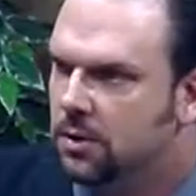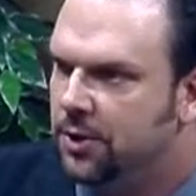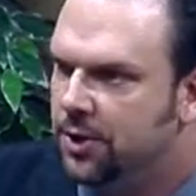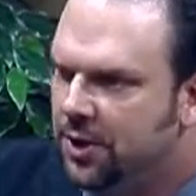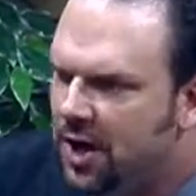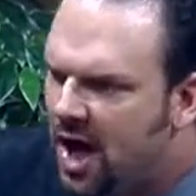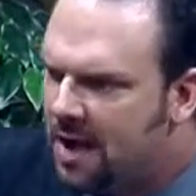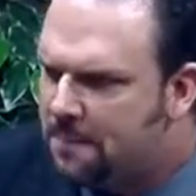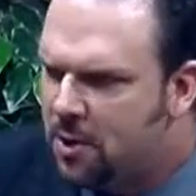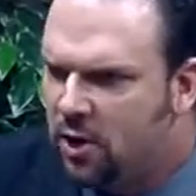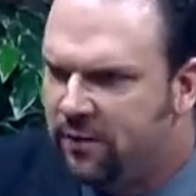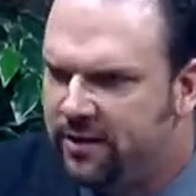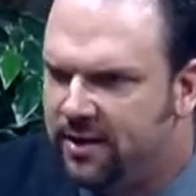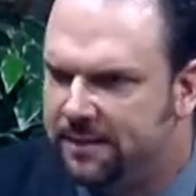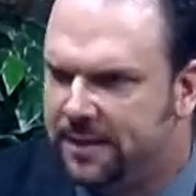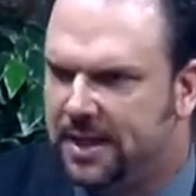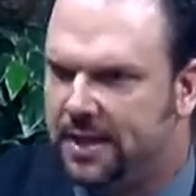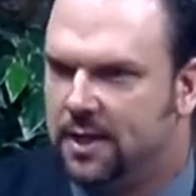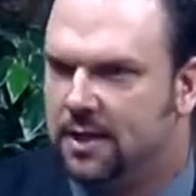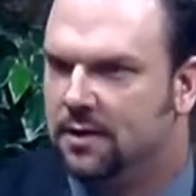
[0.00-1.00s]
You're not
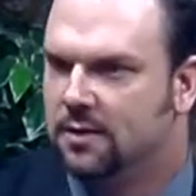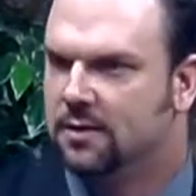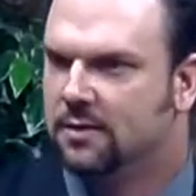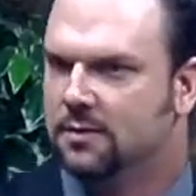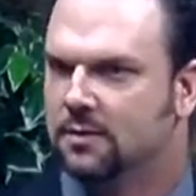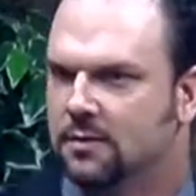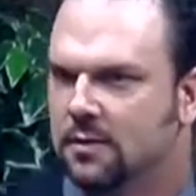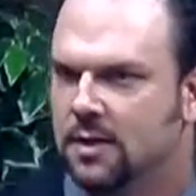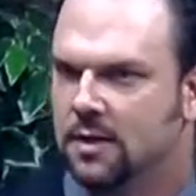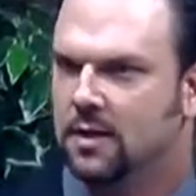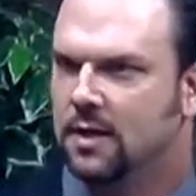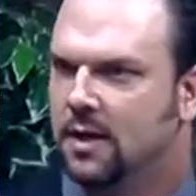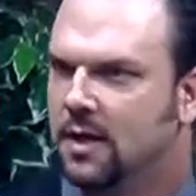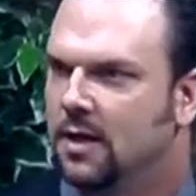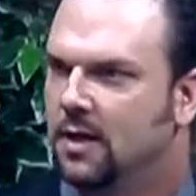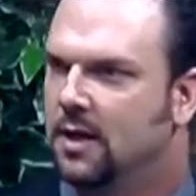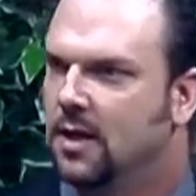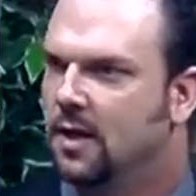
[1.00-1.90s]
moving me. Amen.